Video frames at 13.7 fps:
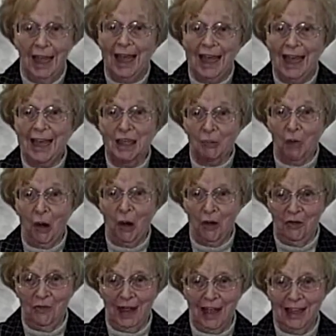He is
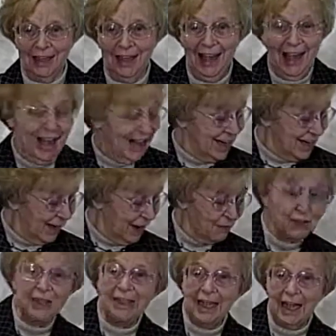perfect. He
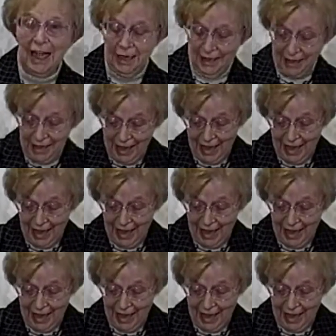never sinned.